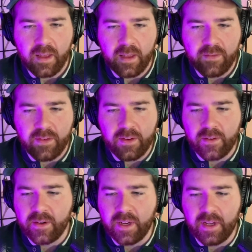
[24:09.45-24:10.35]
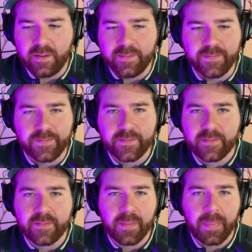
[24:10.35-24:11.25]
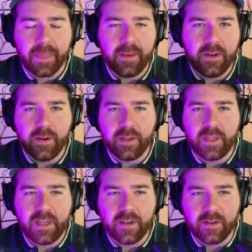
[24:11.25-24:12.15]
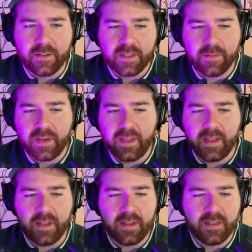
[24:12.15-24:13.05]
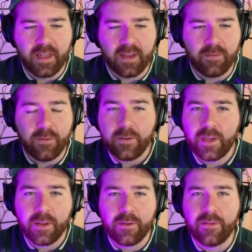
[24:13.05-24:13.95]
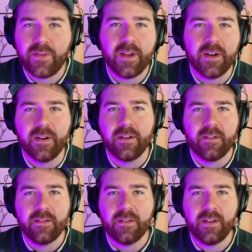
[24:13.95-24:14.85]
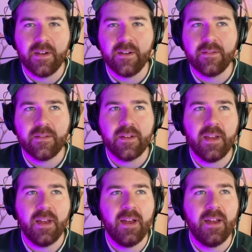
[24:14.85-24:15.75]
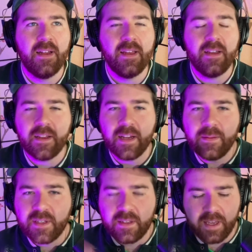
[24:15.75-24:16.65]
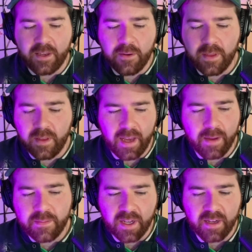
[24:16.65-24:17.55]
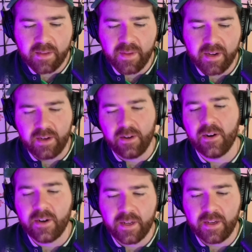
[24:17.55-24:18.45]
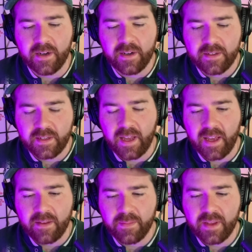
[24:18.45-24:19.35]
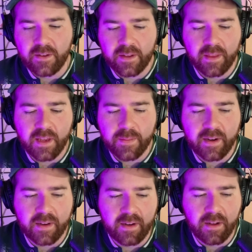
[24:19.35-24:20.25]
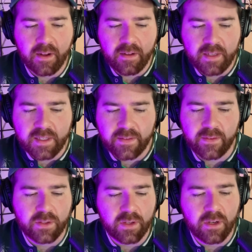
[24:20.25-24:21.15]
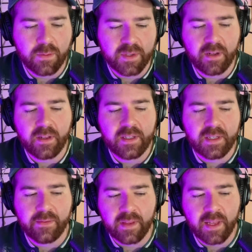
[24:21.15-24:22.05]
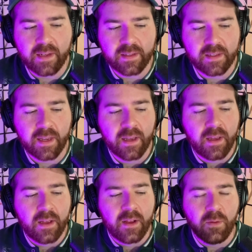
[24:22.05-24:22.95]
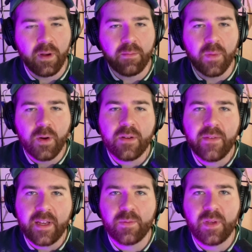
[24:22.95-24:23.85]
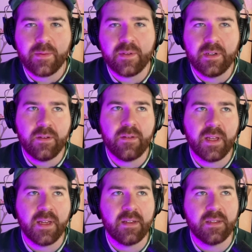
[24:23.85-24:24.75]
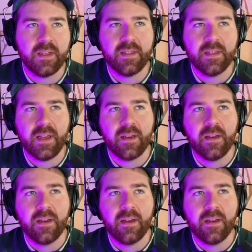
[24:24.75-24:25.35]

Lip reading: if you're you know, a leader or somebody that is like ruling through fear, you know, it comes in like, I'm talking about it in art here today, but you can think about it in all these different scopes and all these different things. It's like what motivates people to do things is like